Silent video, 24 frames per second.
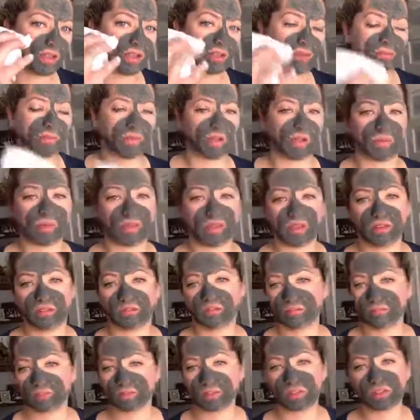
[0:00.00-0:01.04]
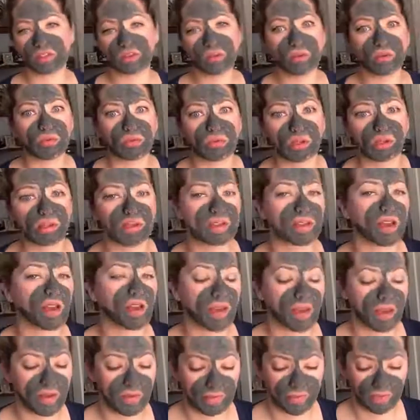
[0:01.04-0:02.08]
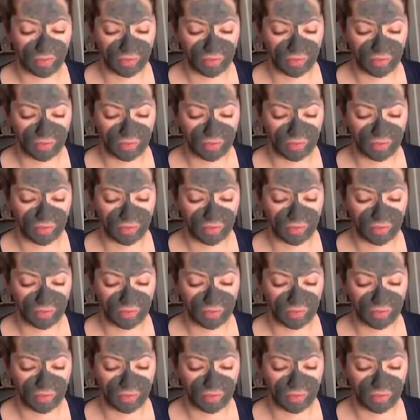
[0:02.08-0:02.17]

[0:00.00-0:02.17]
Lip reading: maybe snows all the time.